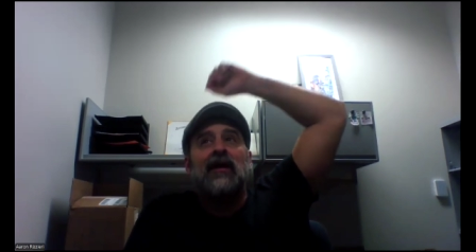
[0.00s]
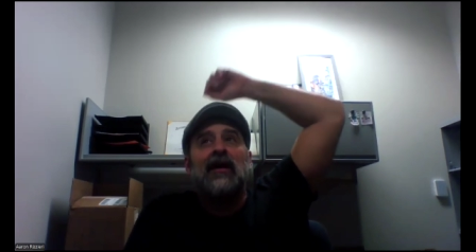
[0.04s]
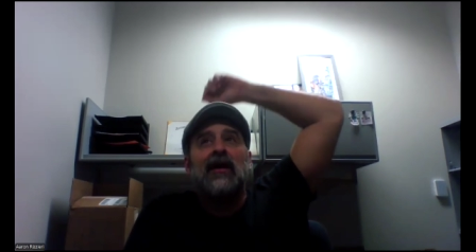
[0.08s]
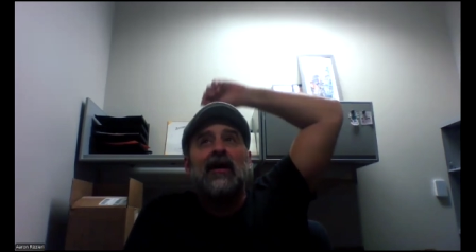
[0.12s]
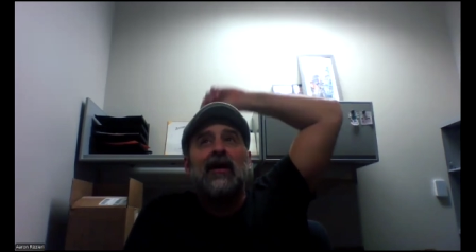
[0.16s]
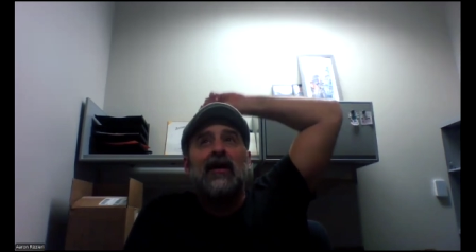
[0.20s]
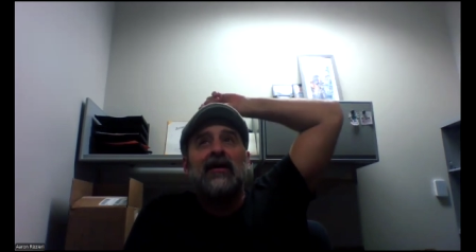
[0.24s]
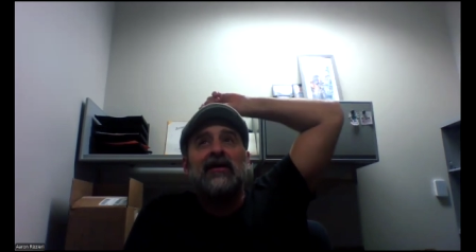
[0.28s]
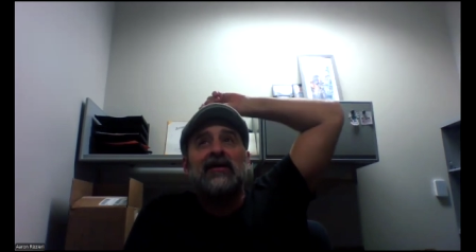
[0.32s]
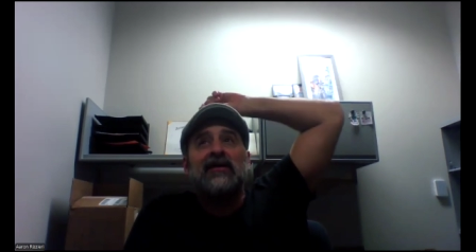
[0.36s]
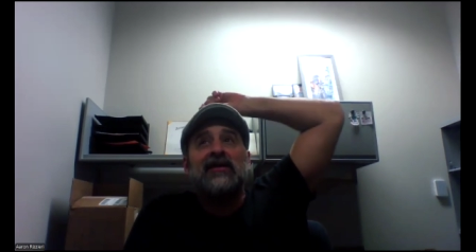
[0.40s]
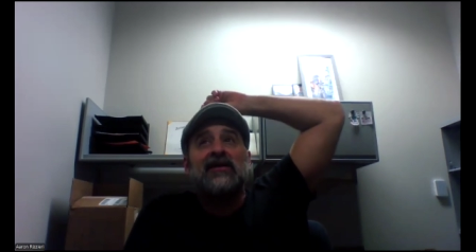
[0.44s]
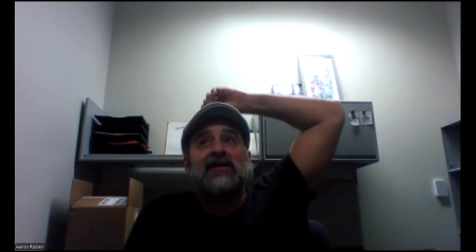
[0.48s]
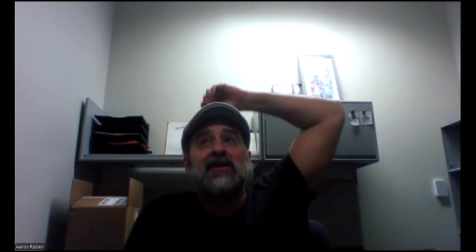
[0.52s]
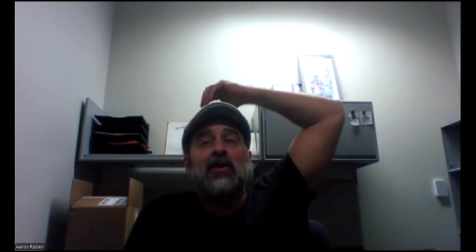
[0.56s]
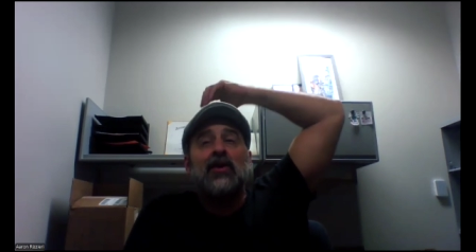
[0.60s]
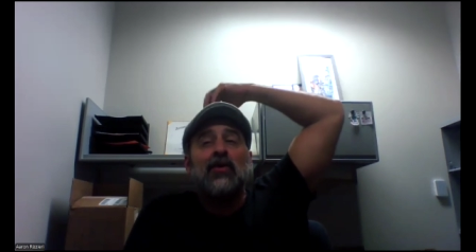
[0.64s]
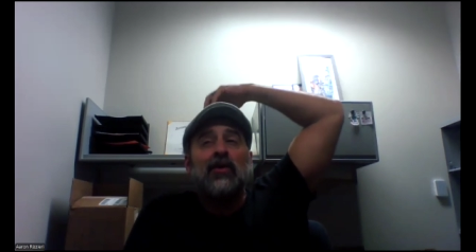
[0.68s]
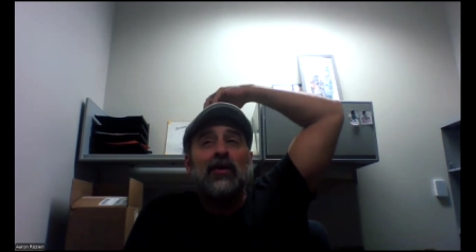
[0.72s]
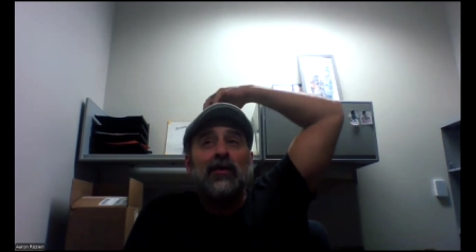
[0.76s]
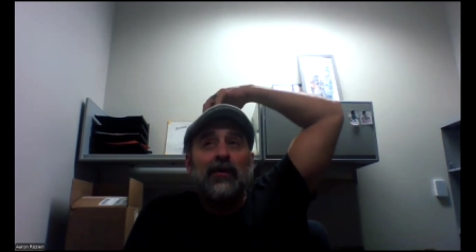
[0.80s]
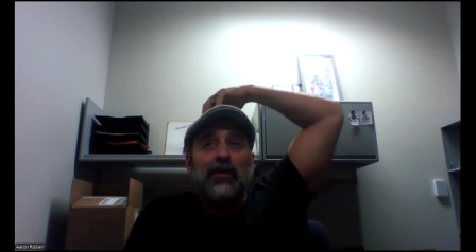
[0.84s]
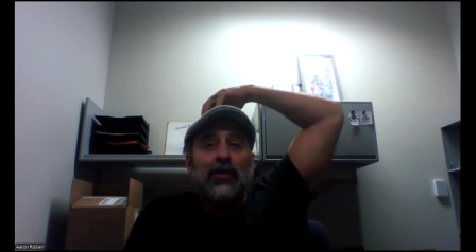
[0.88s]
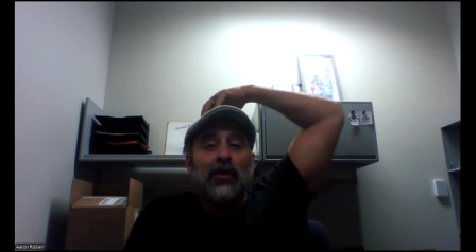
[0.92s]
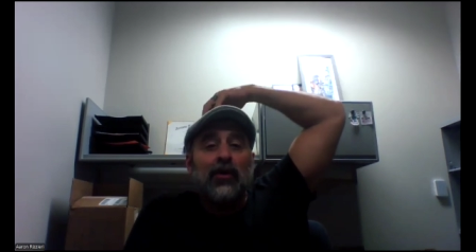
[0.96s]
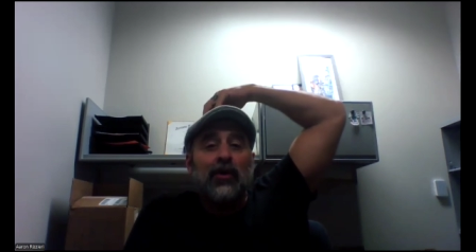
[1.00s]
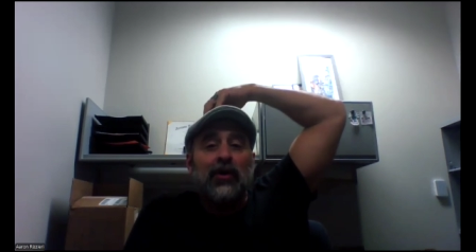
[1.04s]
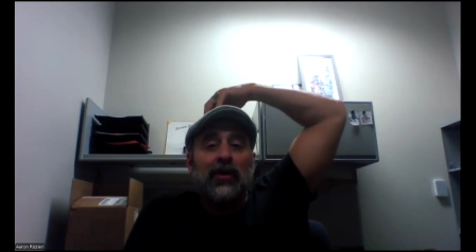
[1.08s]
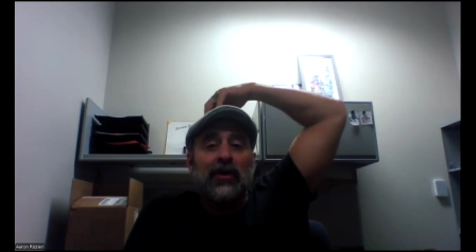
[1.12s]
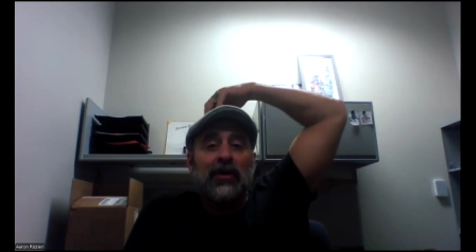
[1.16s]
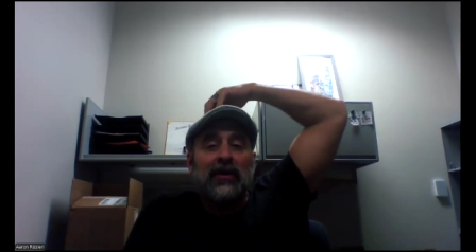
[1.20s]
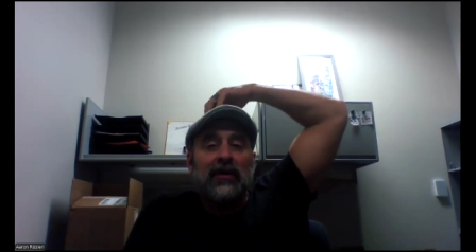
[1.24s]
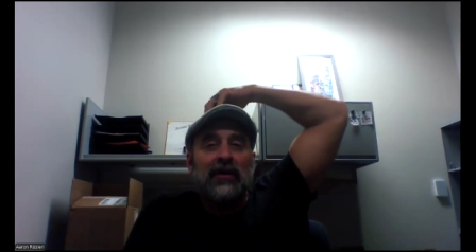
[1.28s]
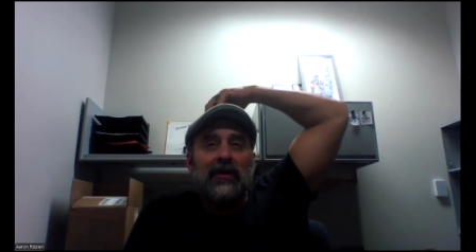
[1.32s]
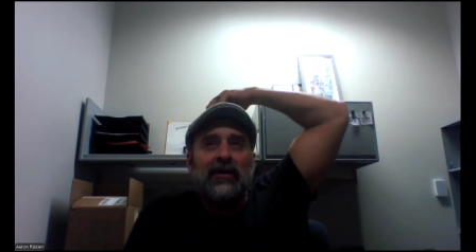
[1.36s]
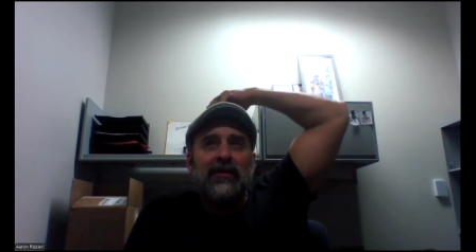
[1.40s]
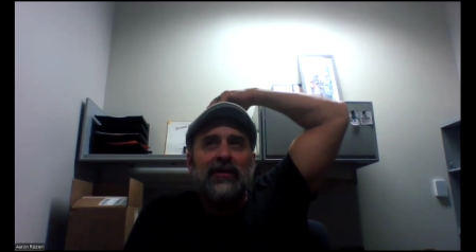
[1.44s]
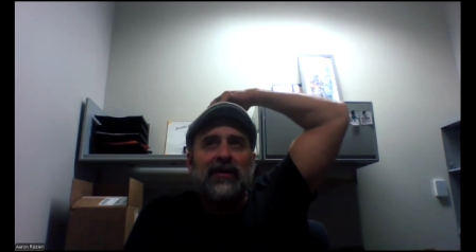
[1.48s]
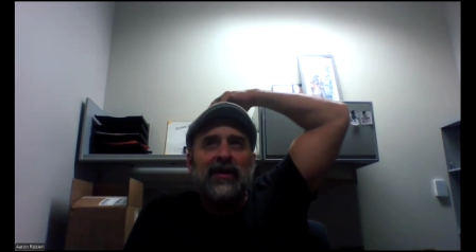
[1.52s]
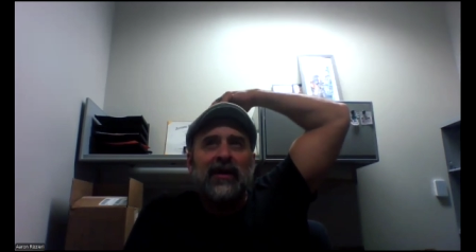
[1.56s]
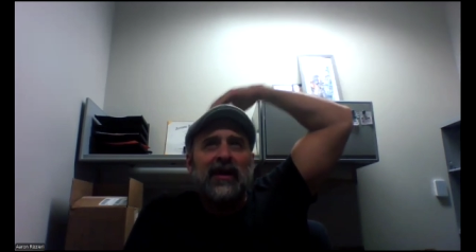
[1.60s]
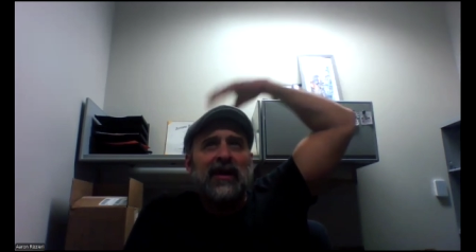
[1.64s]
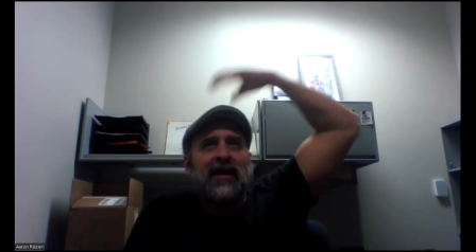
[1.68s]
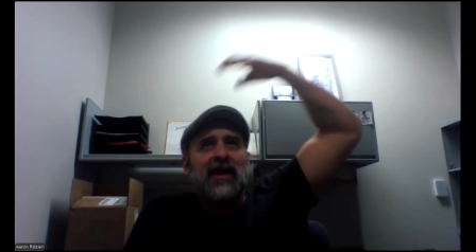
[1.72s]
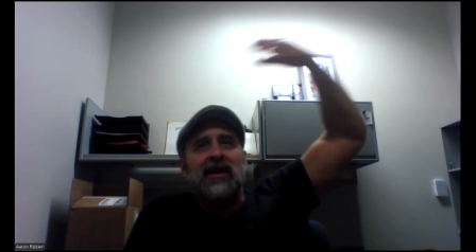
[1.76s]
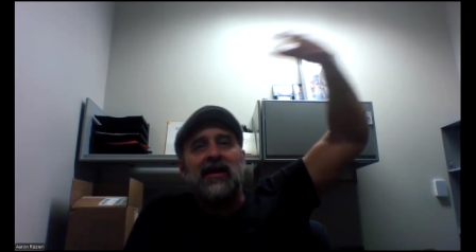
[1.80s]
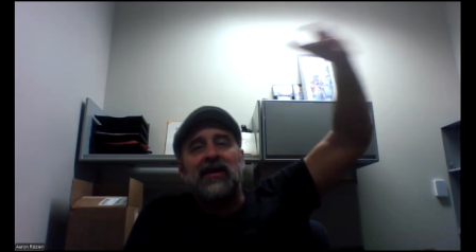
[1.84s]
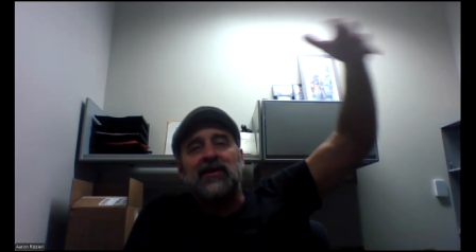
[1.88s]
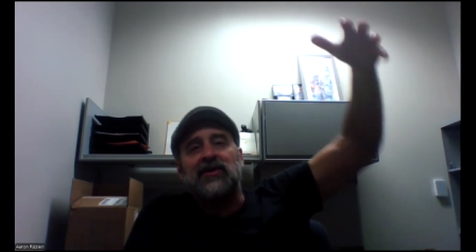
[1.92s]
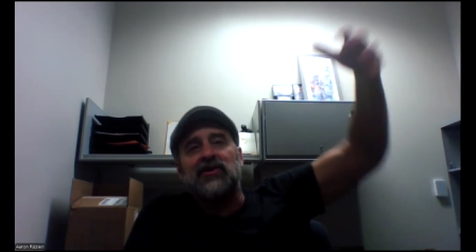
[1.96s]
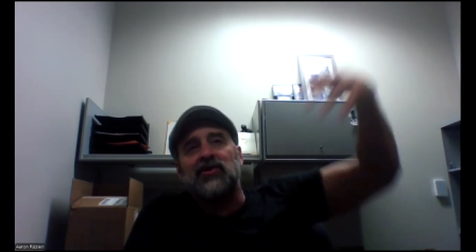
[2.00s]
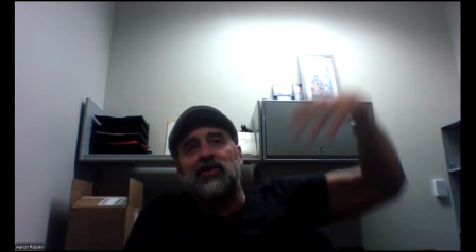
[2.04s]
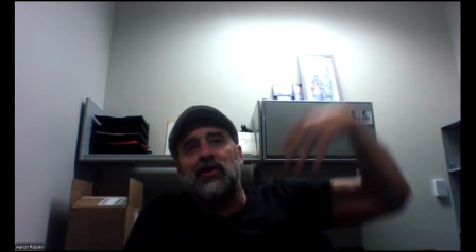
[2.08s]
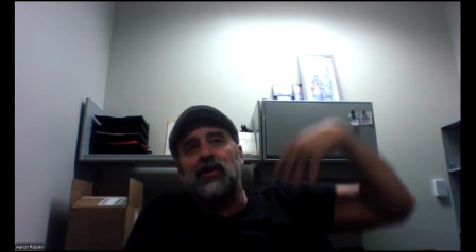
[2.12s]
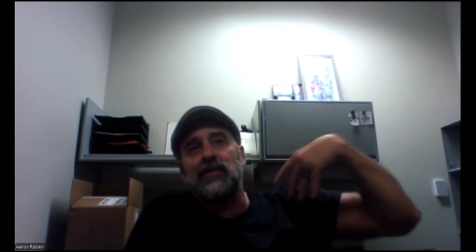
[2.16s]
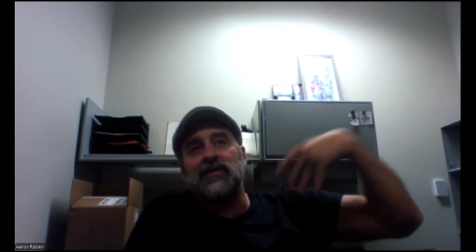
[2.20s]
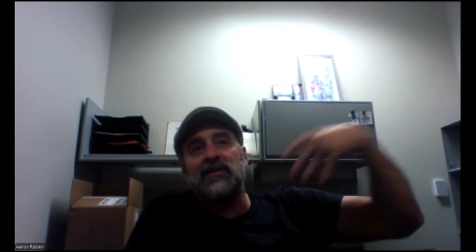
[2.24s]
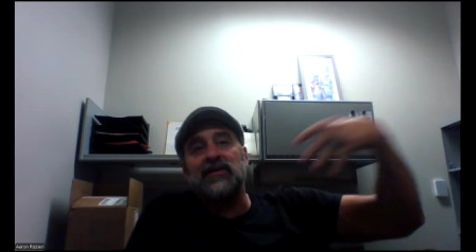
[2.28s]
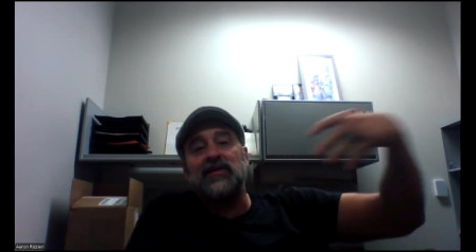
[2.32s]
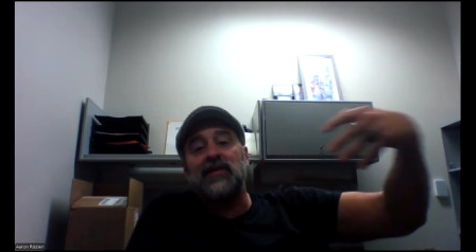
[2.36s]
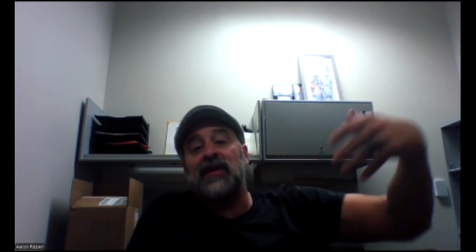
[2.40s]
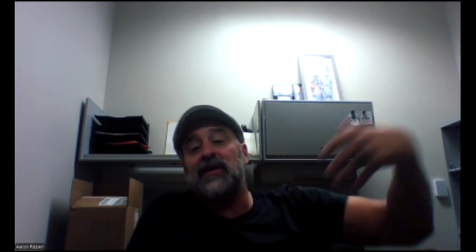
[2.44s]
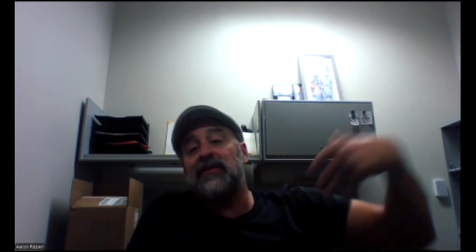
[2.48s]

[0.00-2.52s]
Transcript: is so important that it kind of trumps